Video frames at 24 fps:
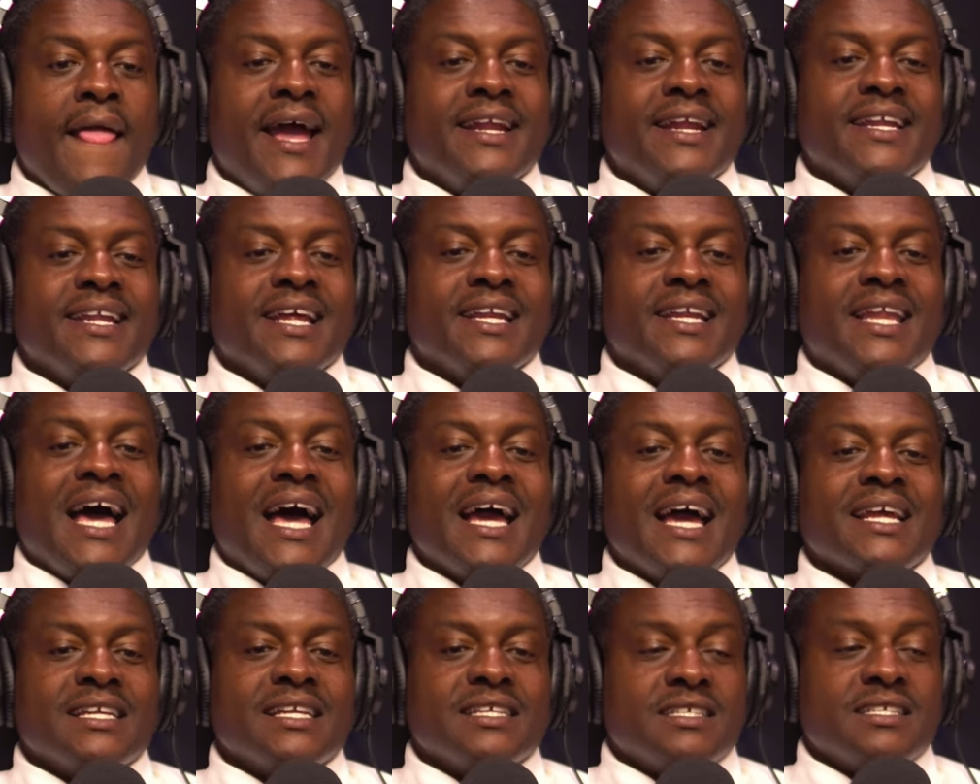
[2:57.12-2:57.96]
and their
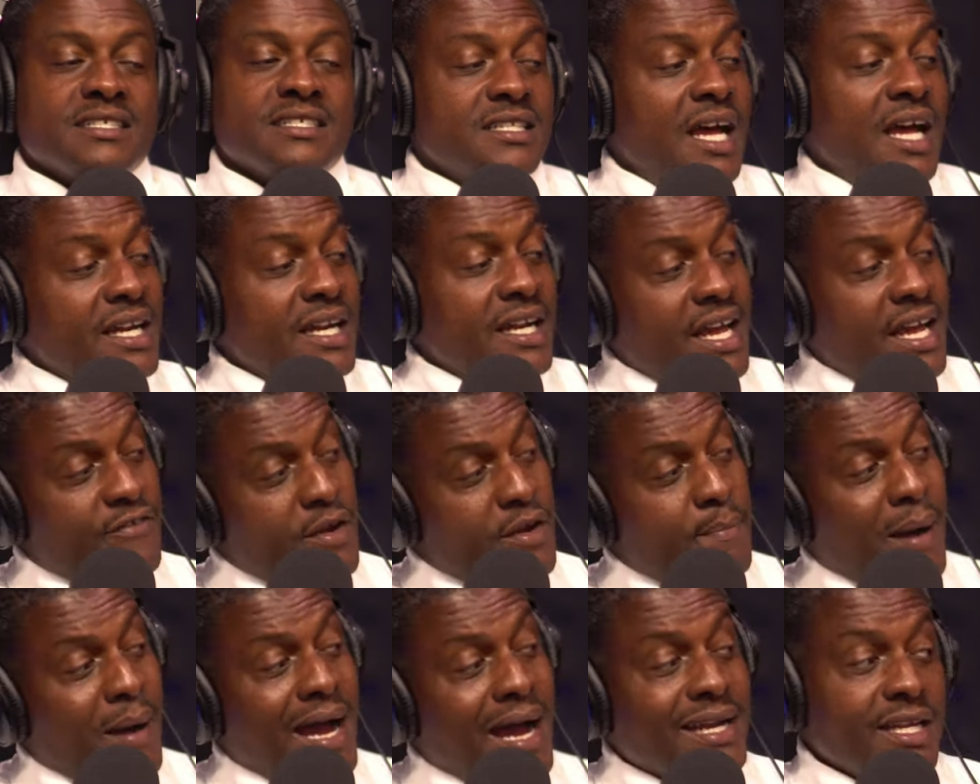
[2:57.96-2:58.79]
likenesses. Not
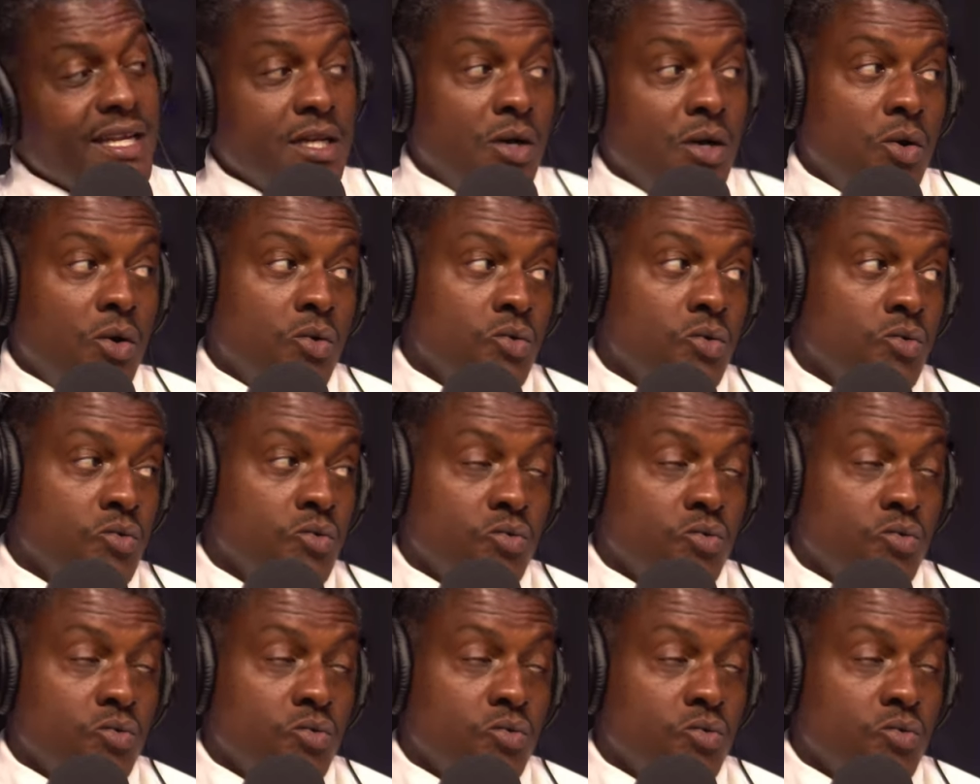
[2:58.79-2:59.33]
everybody though.